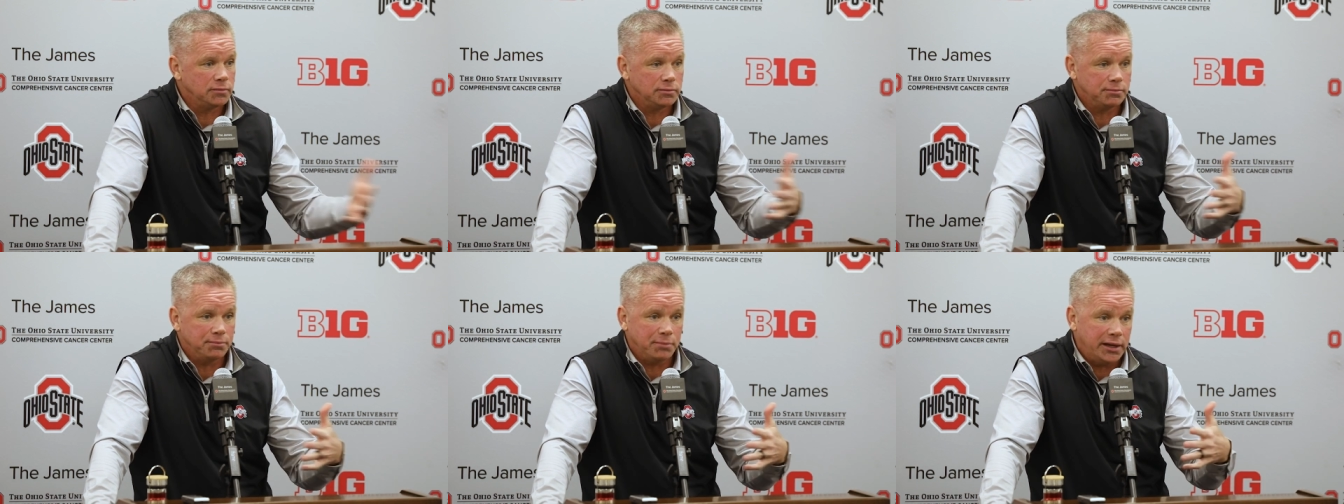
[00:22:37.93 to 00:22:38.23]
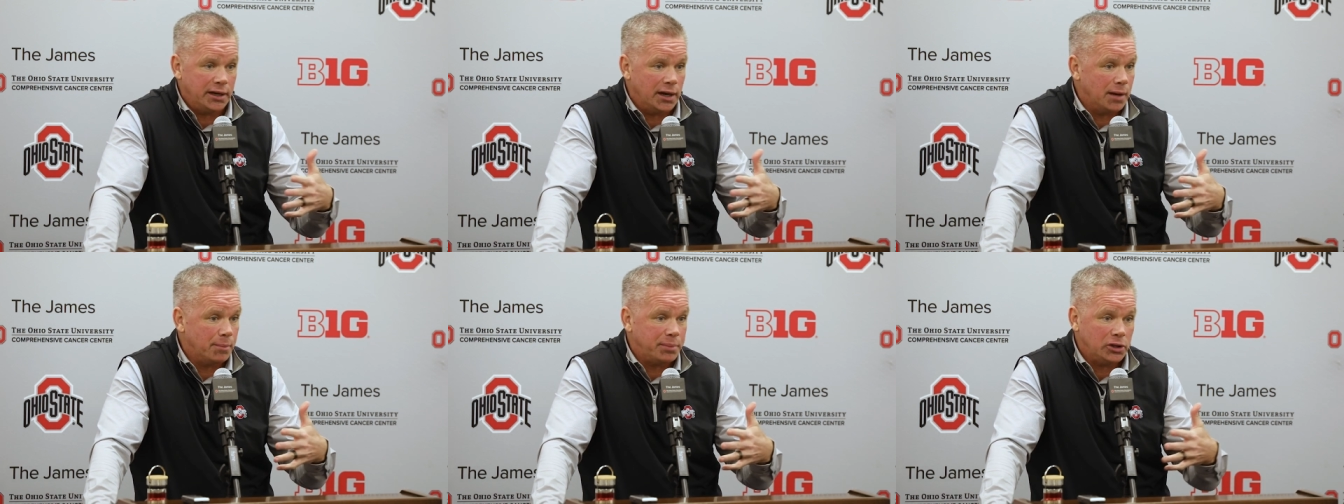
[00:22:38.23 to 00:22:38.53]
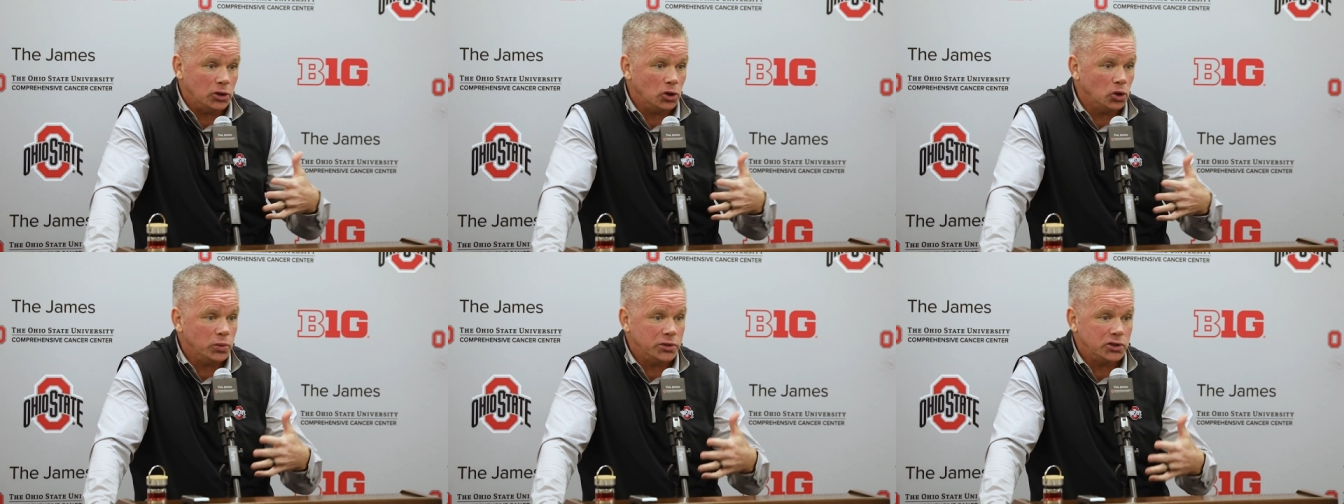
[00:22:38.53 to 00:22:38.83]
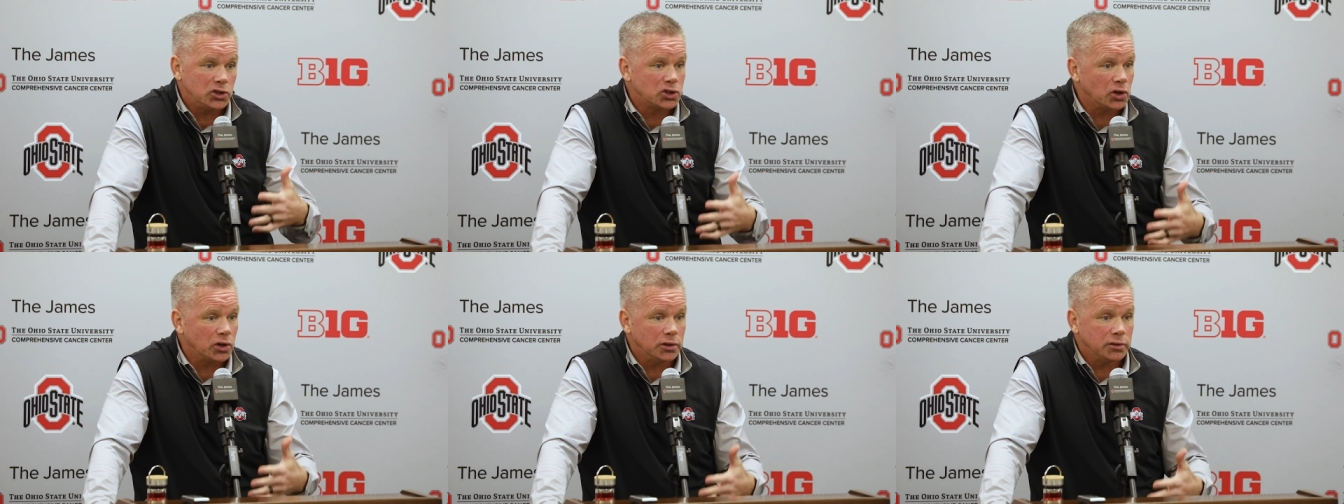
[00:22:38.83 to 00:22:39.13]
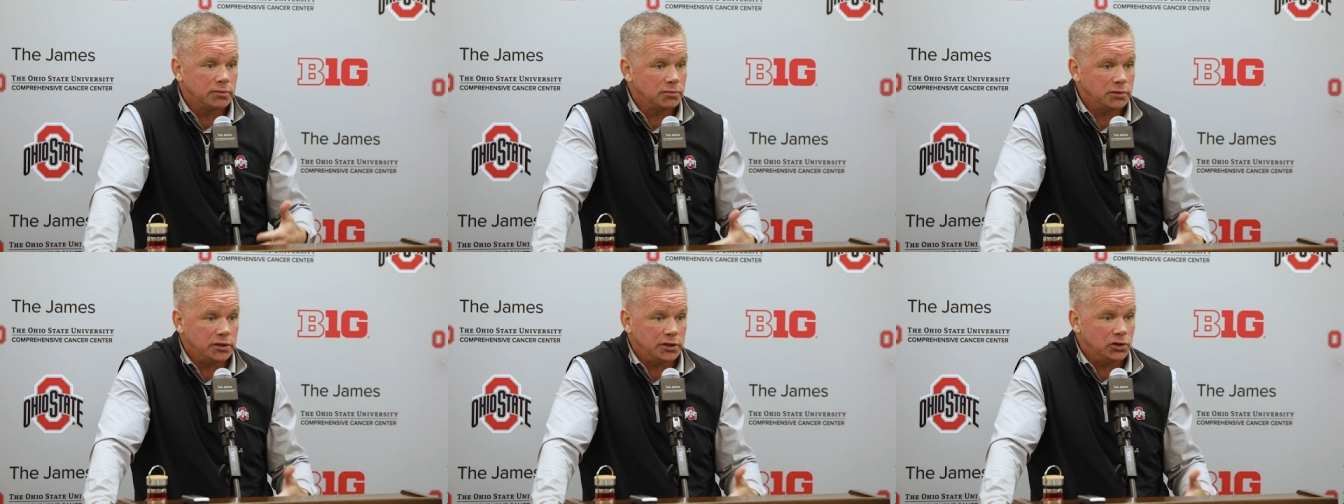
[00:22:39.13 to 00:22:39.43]
may not be who we
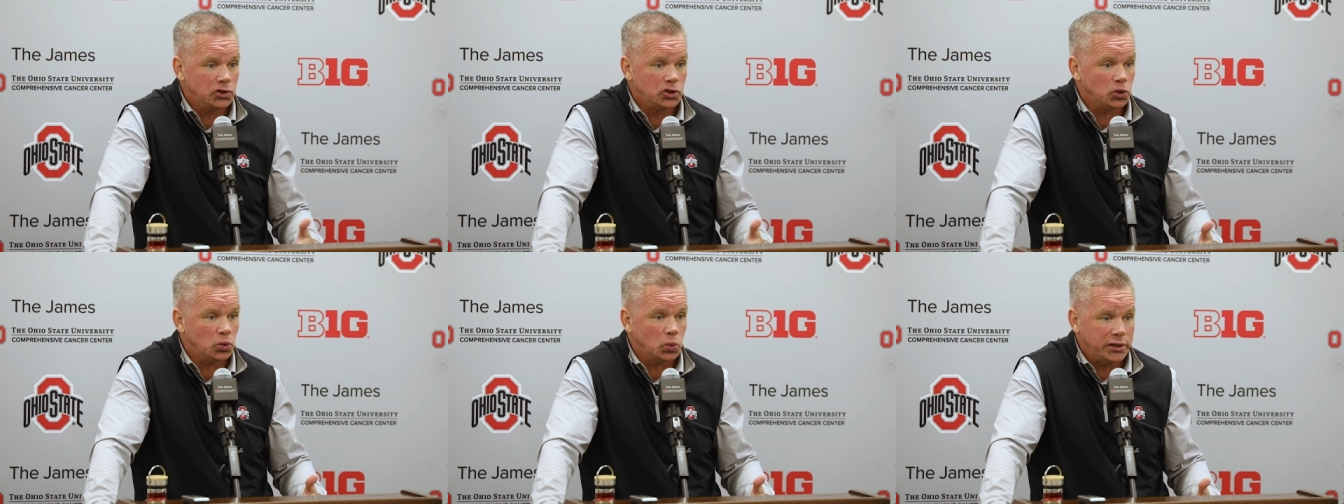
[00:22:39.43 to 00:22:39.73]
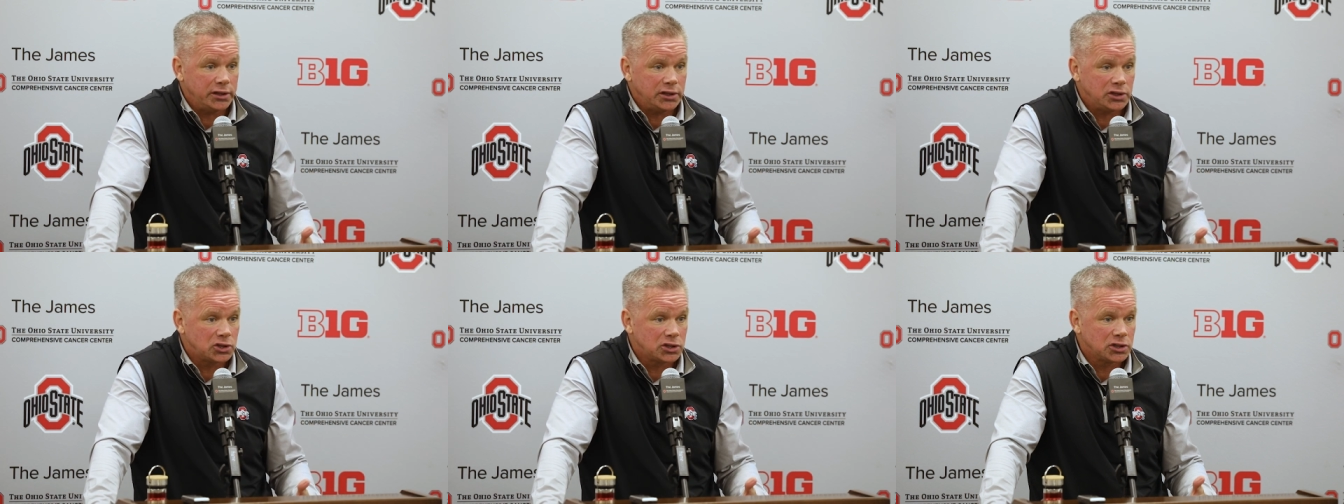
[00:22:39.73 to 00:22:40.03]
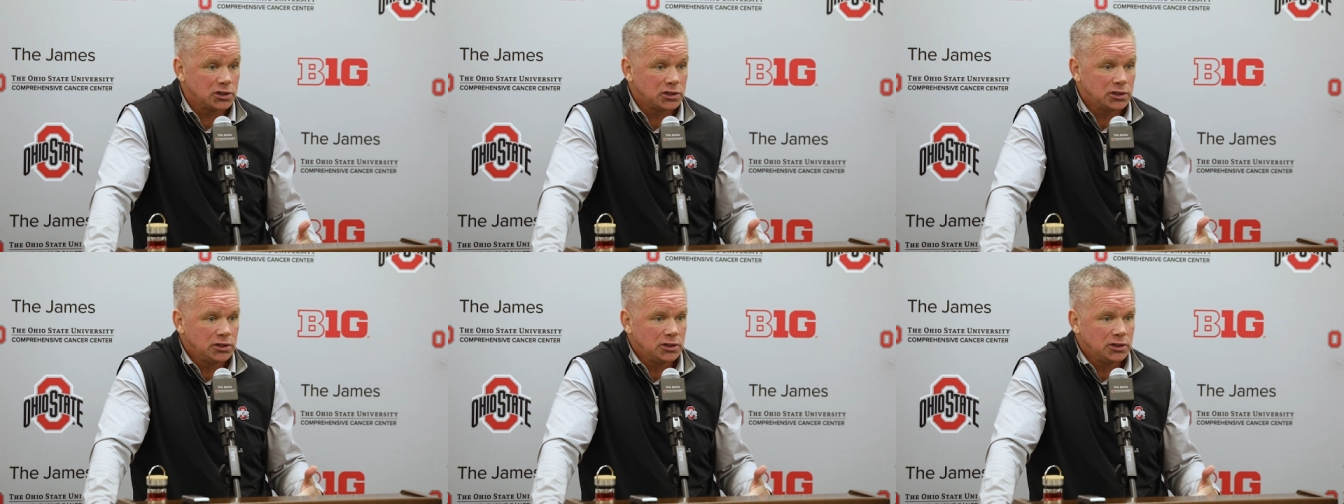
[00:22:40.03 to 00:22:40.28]
start in two weeks.